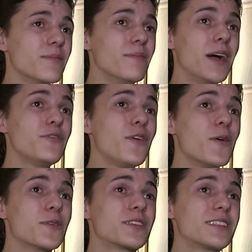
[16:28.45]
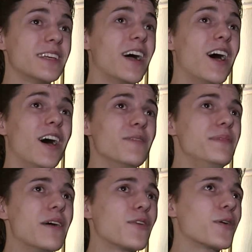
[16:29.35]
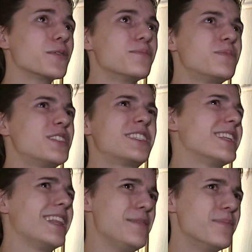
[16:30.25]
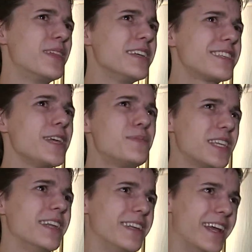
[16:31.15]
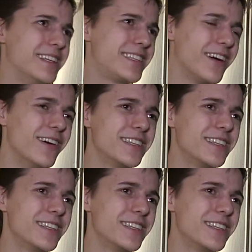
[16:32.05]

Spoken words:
my folks never sleep. They sleep Sundays.